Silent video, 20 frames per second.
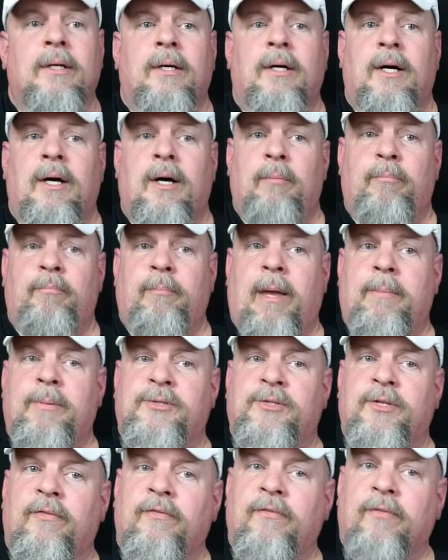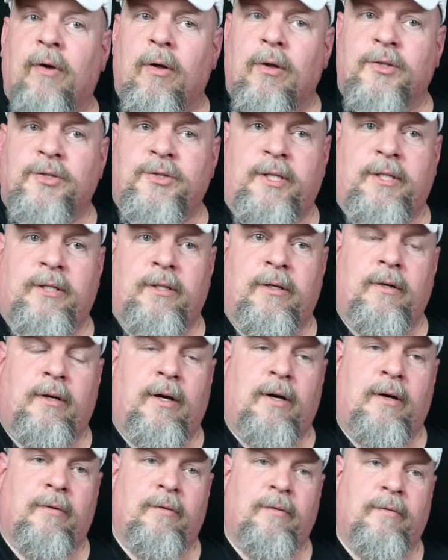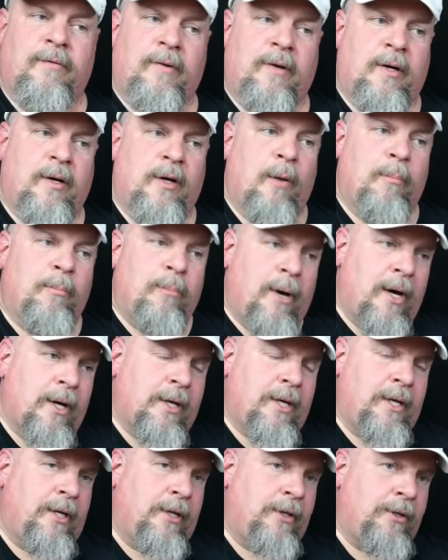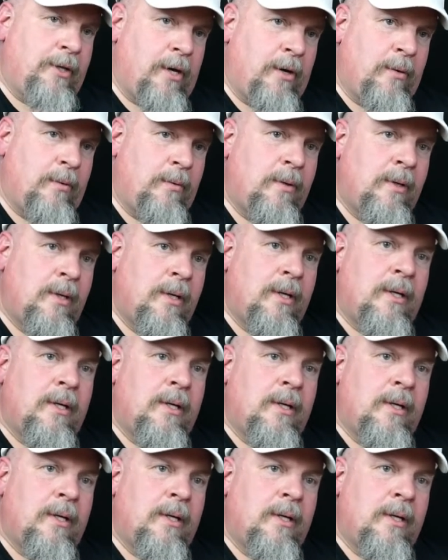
Maybe it's a fall scene of a buck and a doe.